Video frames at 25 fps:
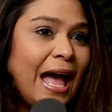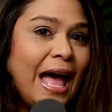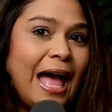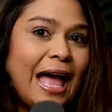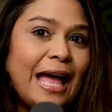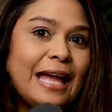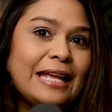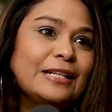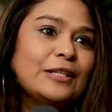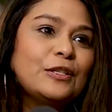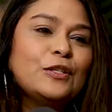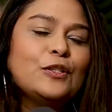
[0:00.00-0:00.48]

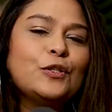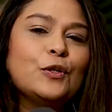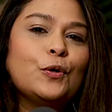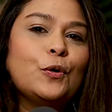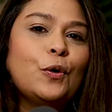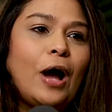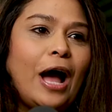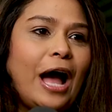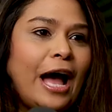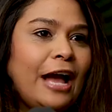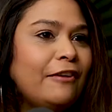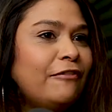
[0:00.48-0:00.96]
And
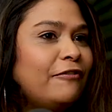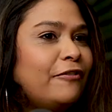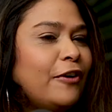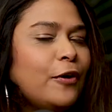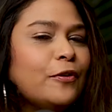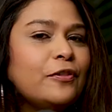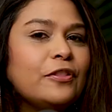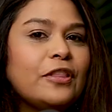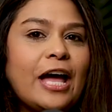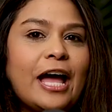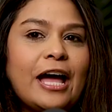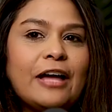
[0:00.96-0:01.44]
so I
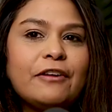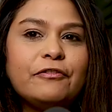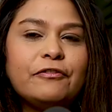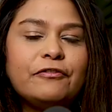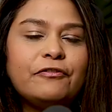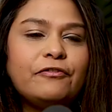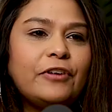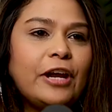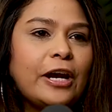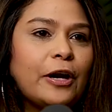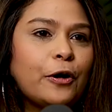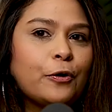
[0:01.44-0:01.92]
found that
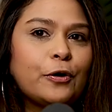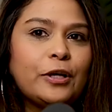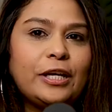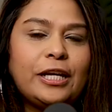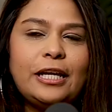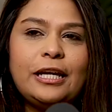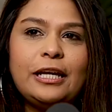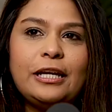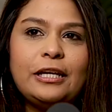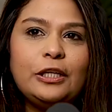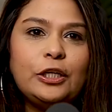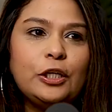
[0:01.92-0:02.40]

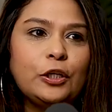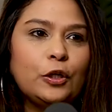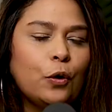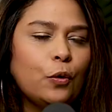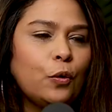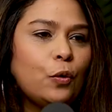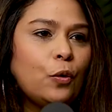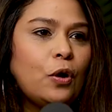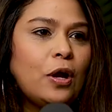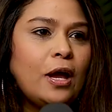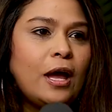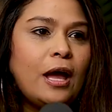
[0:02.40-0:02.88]
very, you
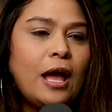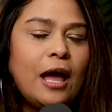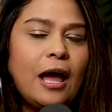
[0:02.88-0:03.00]
know,